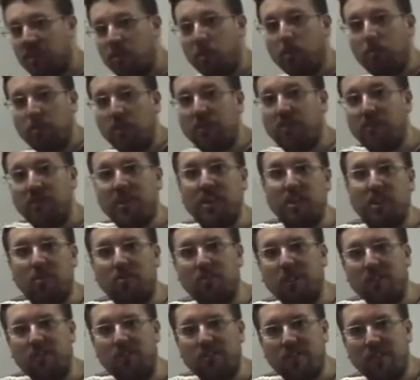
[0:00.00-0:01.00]
a little bit of video
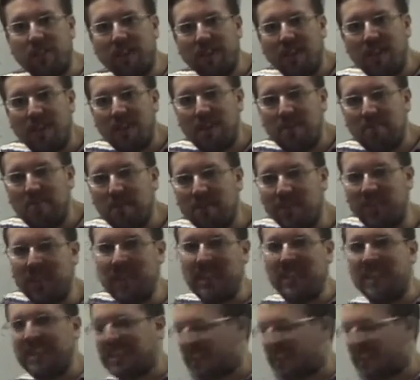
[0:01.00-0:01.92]
rendering, but then